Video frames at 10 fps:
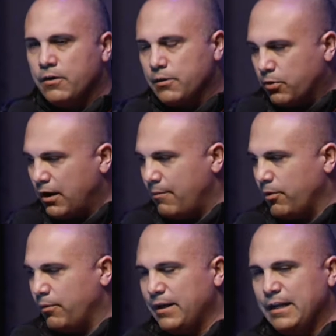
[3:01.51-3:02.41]
the
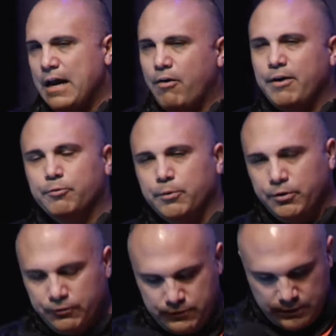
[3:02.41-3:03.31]
problem, and how I
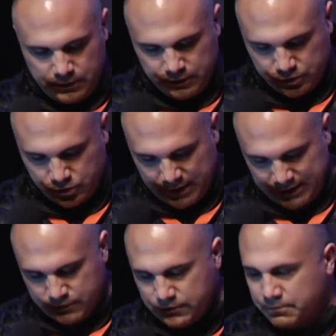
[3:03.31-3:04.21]
removed
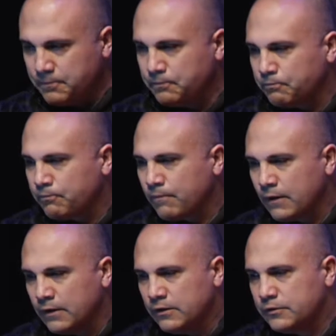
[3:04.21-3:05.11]
constraints.
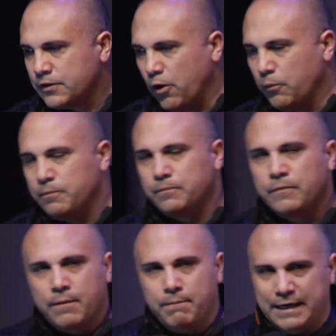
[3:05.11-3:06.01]
So,
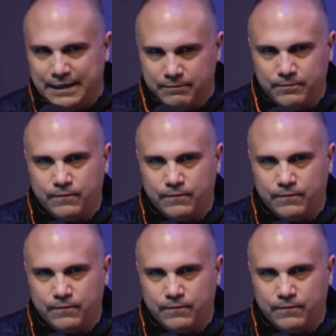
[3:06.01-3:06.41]
me.